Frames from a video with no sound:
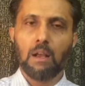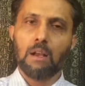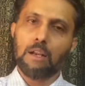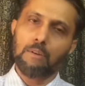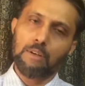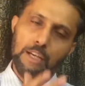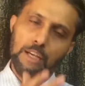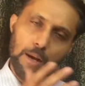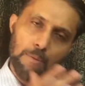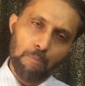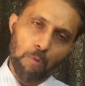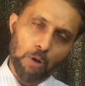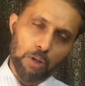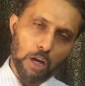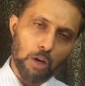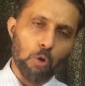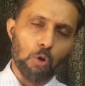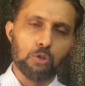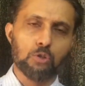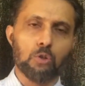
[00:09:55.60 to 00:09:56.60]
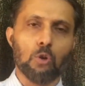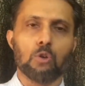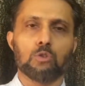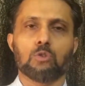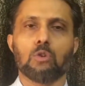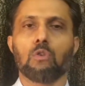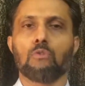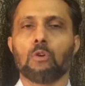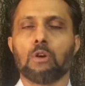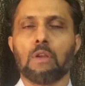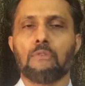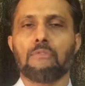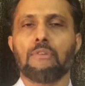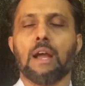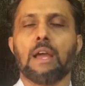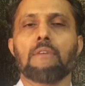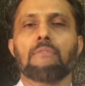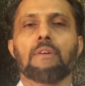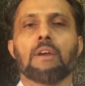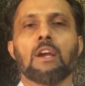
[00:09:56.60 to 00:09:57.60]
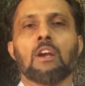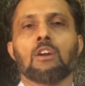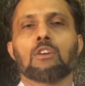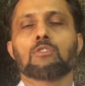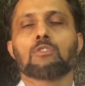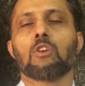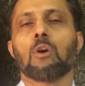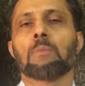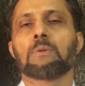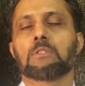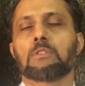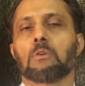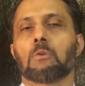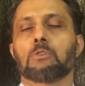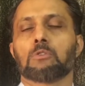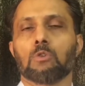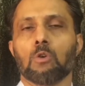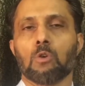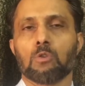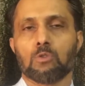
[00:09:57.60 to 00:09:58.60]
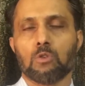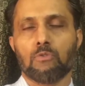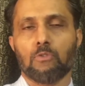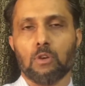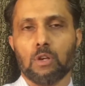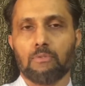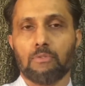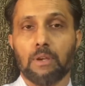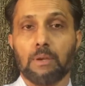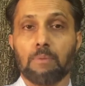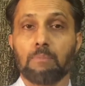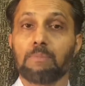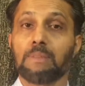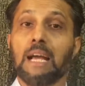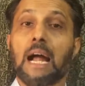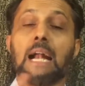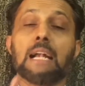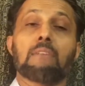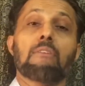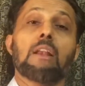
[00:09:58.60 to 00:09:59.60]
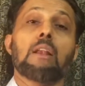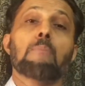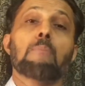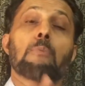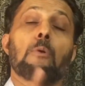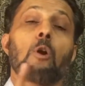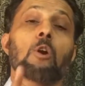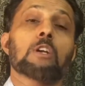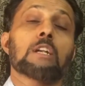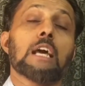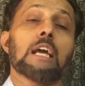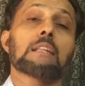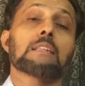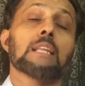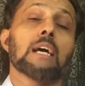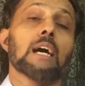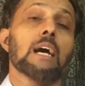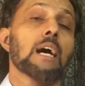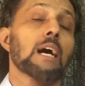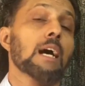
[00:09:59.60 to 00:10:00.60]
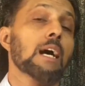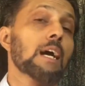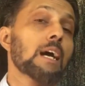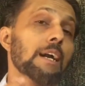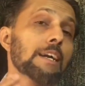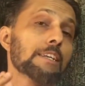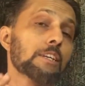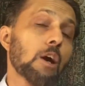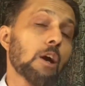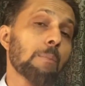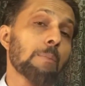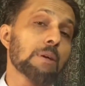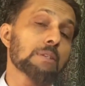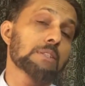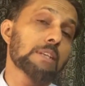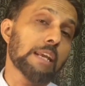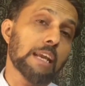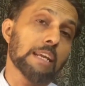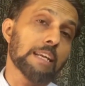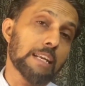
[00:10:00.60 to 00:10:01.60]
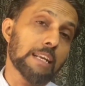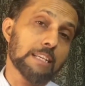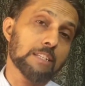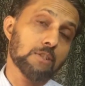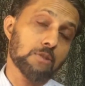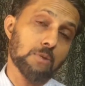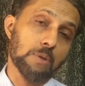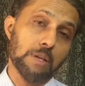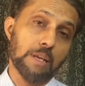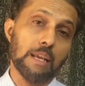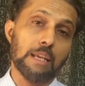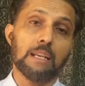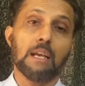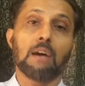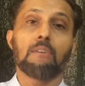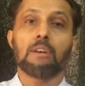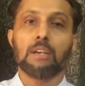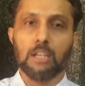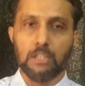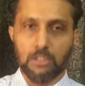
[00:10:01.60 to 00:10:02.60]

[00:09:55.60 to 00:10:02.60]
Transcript: In the imported goods also 45, domestic goods also 45. That will protect the domestic industry in our